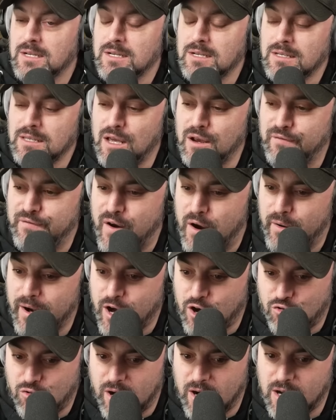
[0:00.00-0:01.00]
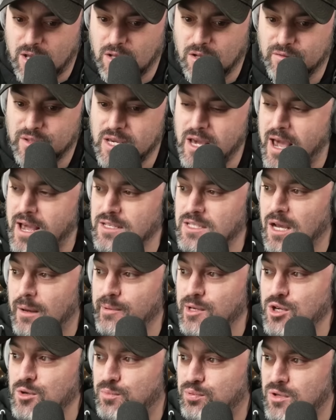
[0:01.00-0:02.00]
critical of the
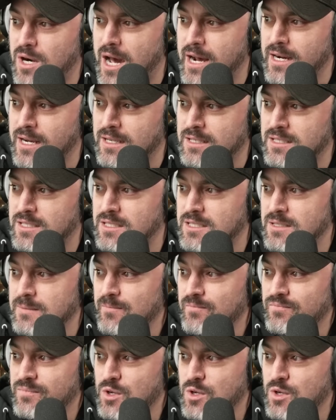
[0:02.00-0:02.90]
AEW product.